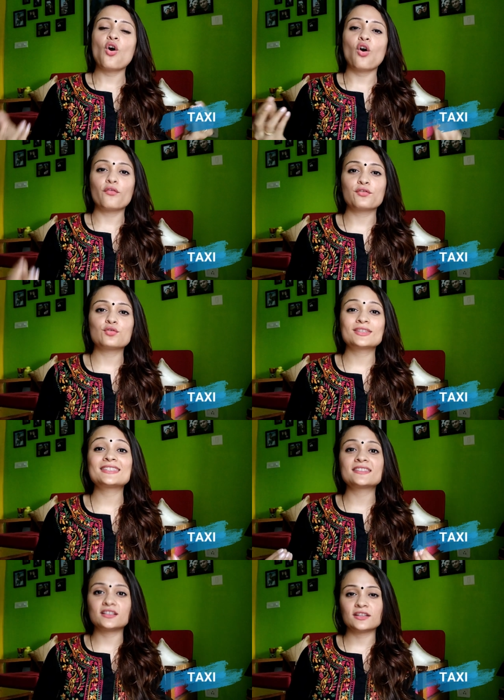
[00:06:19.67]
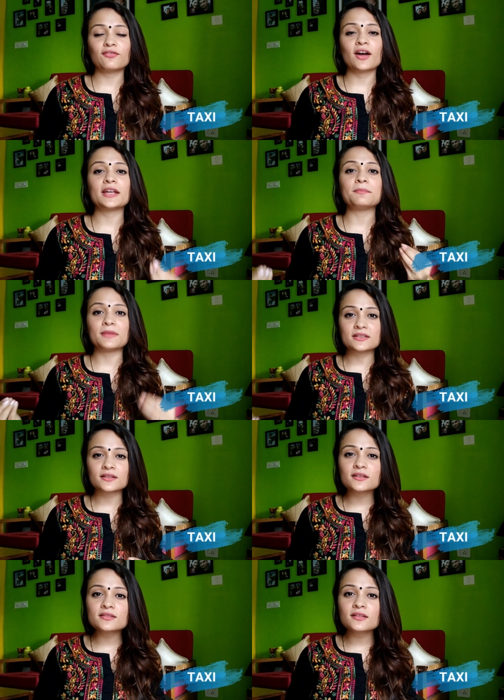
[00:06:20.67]
of using certified
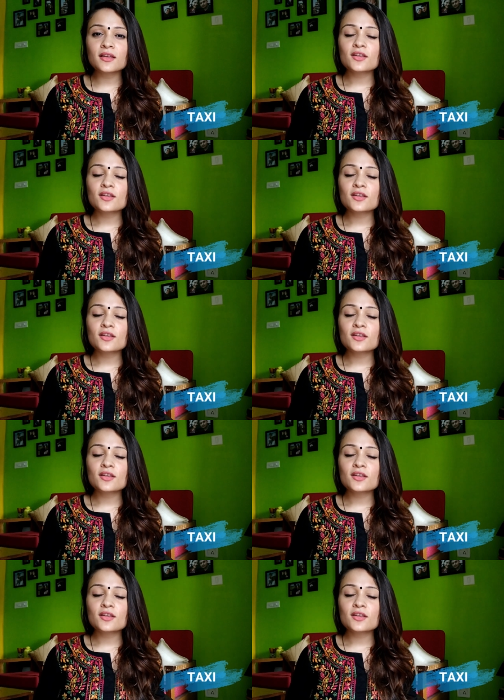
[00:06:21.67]
meters,